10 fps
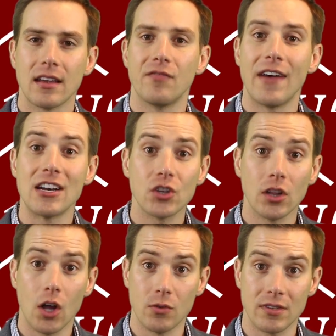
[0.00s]

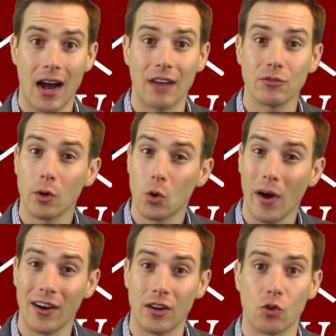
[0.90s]
Conventional loans often
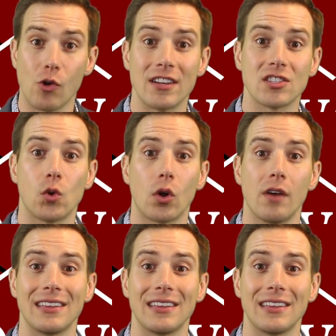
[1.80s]
require a credit score